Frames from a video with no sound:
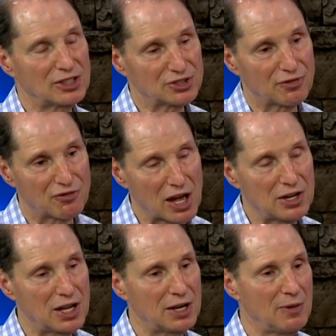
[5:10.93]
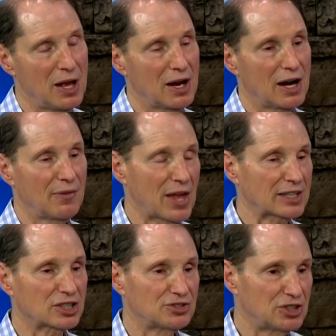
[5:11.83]
This offended
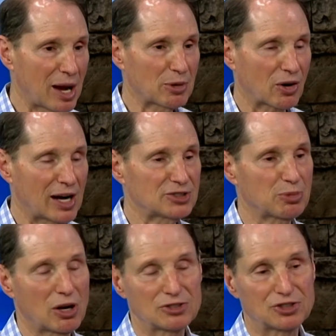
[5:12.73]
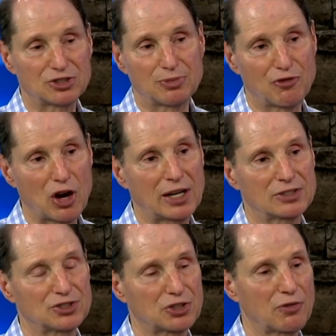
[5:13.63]
not just Democrats, but also some very
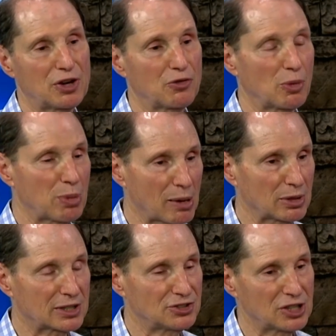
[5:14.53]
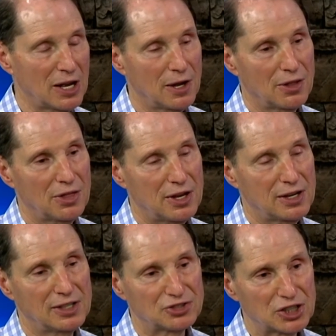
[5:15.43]
conservative Republicans.
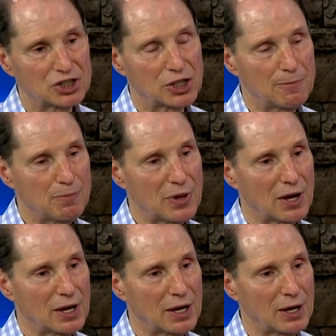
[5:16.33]
The decision